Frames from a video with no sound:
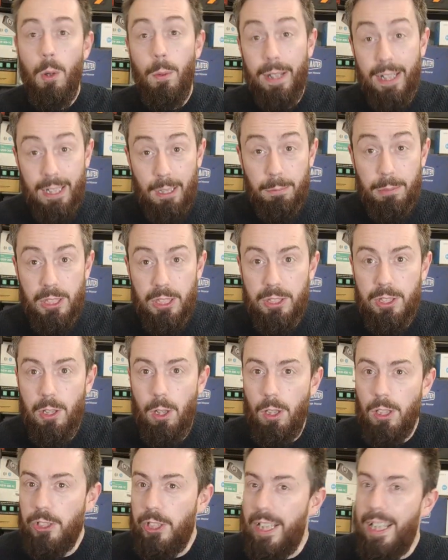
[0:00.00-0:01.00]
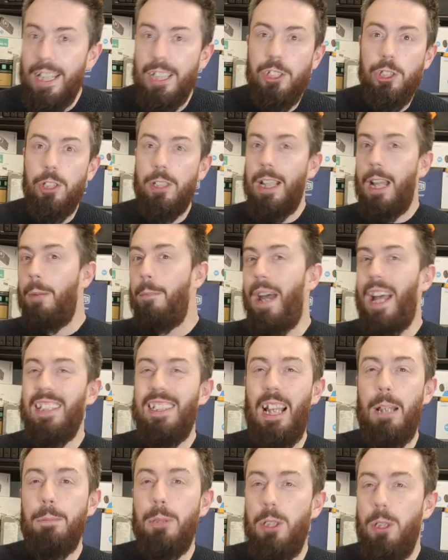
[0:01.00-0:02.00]
when it comes to Synology, it should come
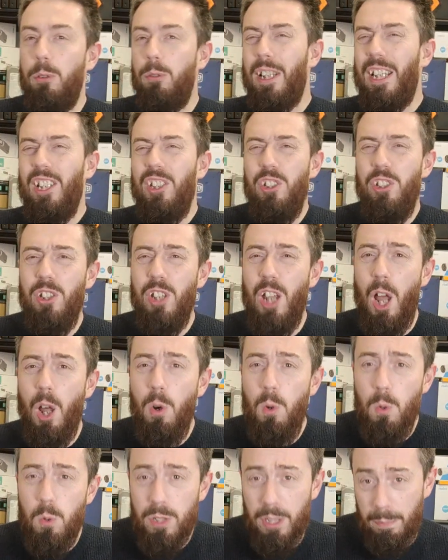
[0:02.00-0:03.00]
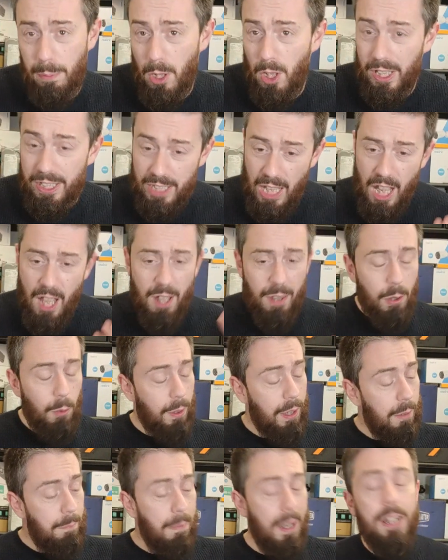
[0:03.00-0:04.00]
as absolutely no surprise that
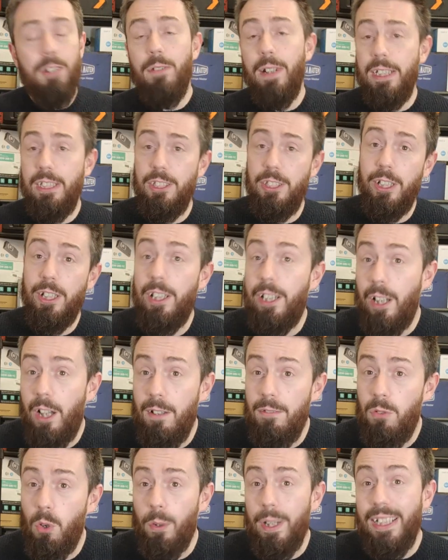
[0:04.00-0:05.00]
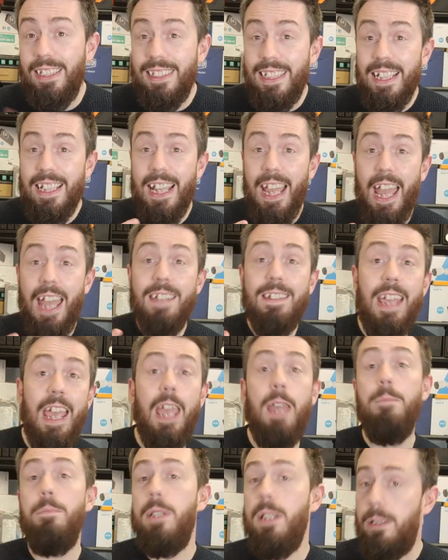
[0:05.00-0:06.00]
one of the main reasons you're going to go for is D S
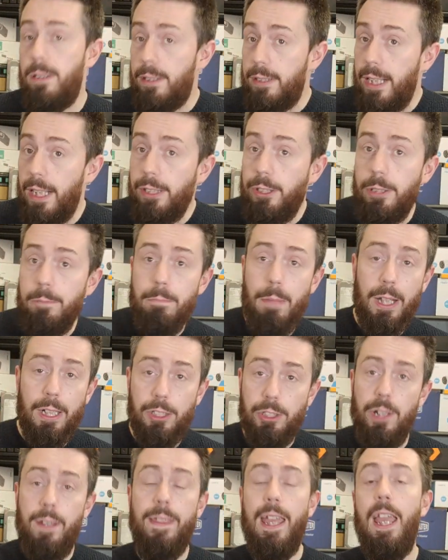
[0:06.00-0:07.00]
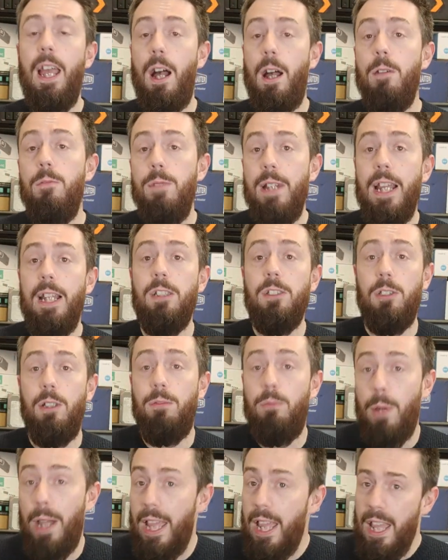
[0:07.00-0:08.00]
M, Disk Station Manager, their own NAS
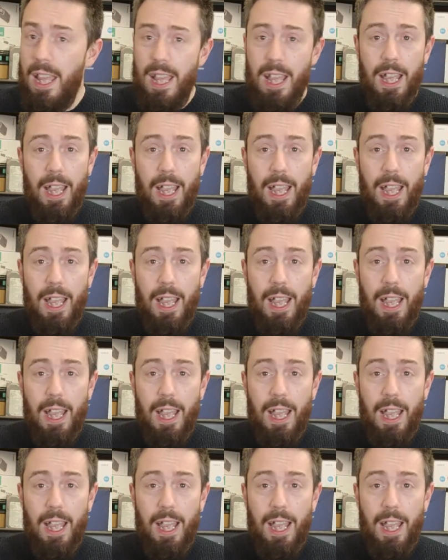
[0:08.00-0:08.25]
software.